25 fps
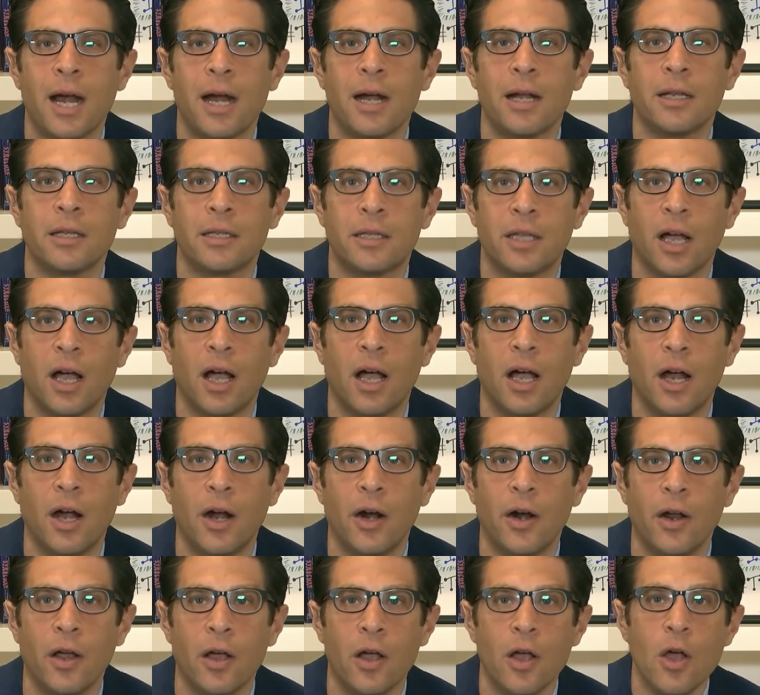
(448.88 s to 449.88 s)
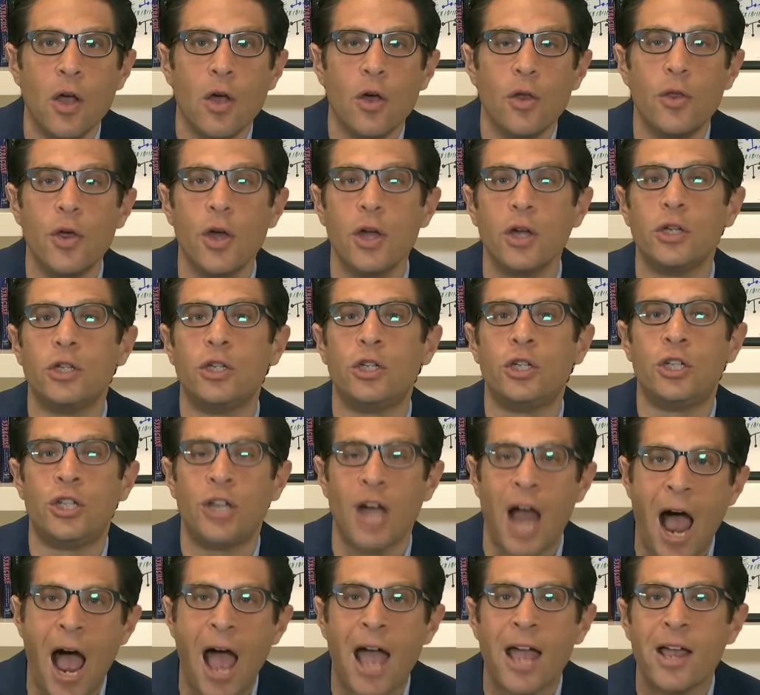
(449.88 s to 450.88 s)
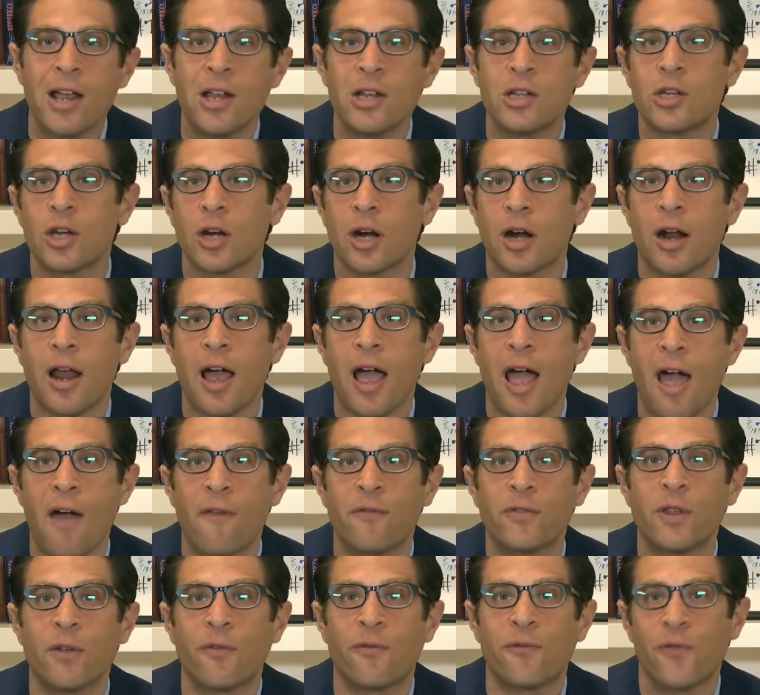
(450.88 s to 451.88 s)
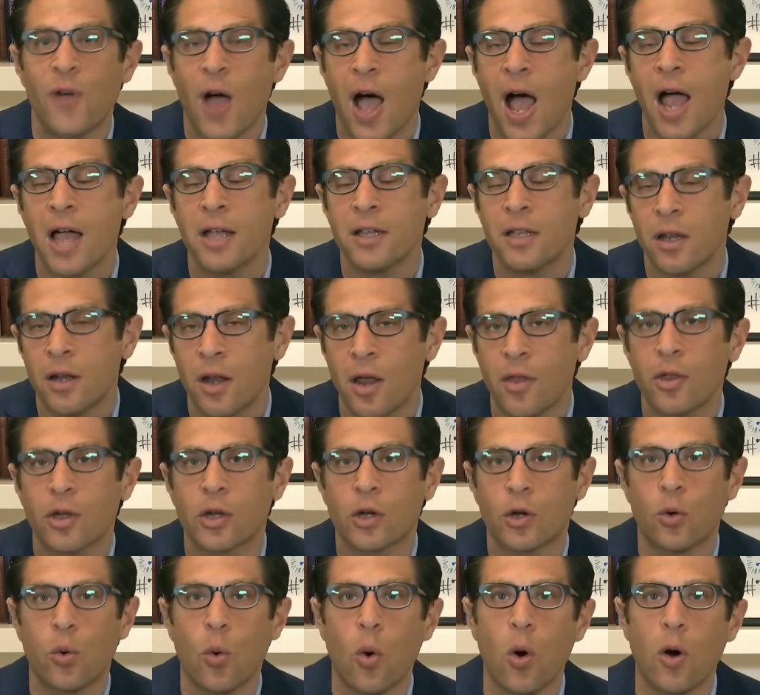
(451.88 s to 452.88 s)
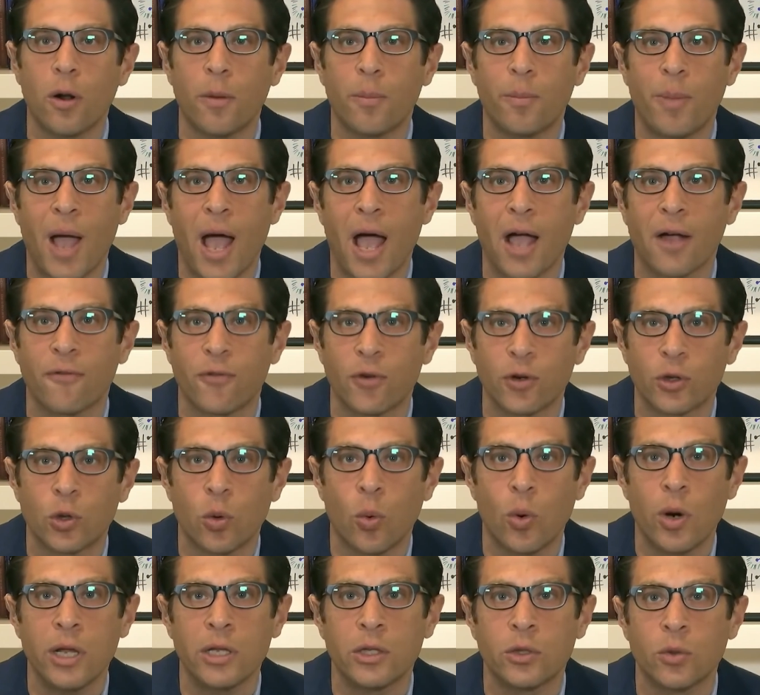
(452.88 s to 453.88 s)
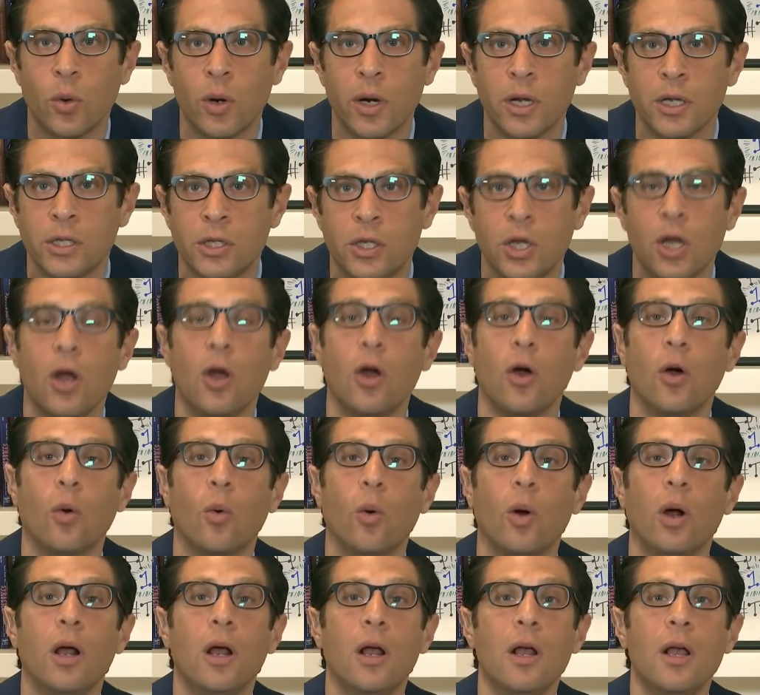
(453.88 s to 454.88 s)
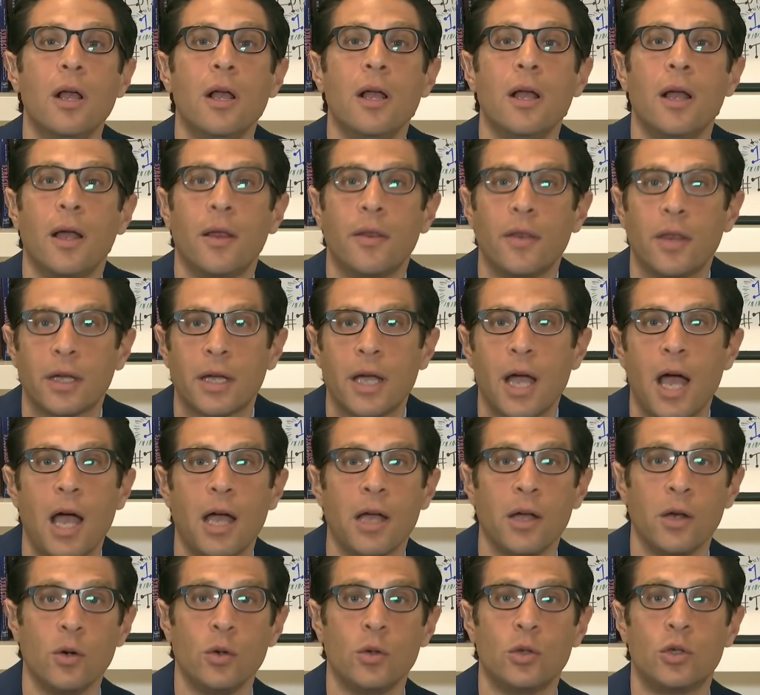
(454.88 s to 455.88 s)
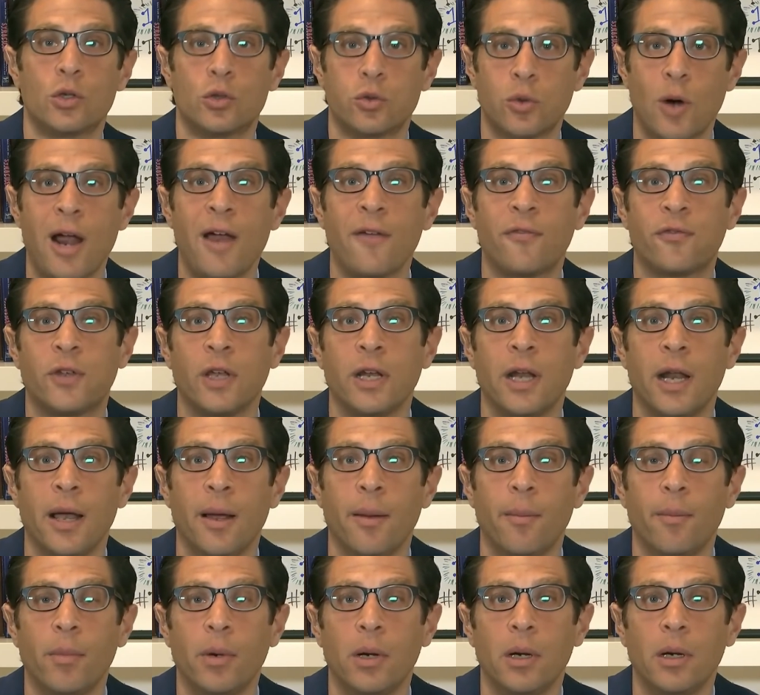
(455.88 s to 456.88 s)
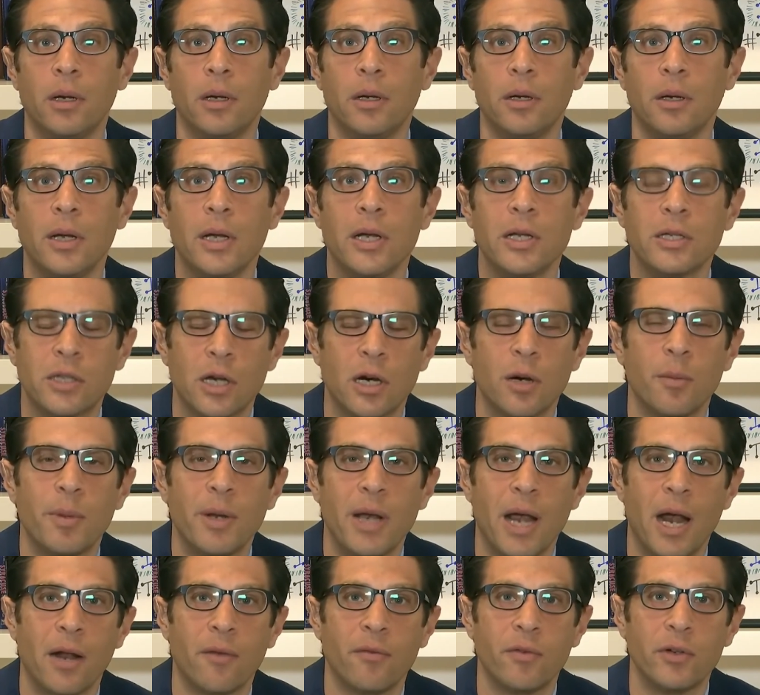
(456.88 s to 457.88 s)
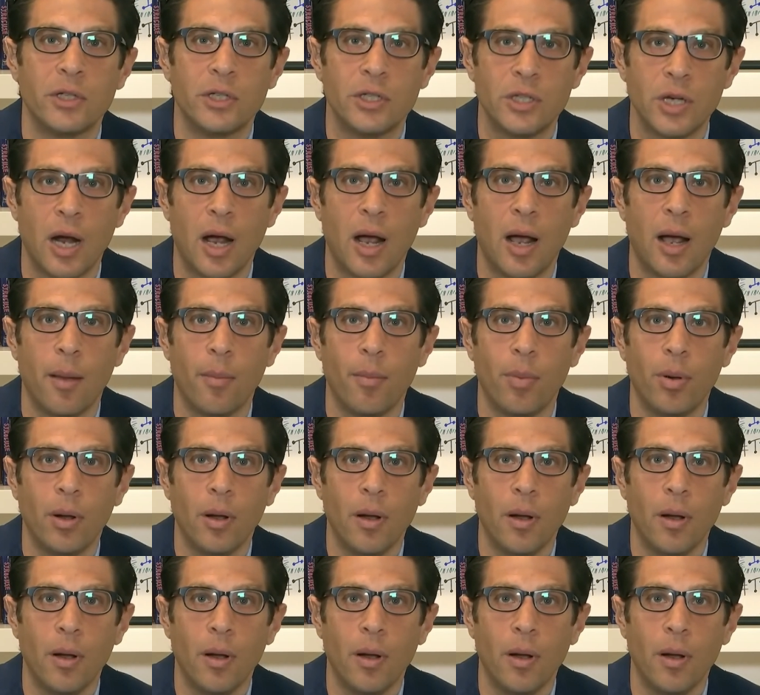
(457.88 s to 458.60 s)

get it done, the Giants are going to have to find another quarterback for twenty twenty-two, and the guy who drafted him is going to be out of a job.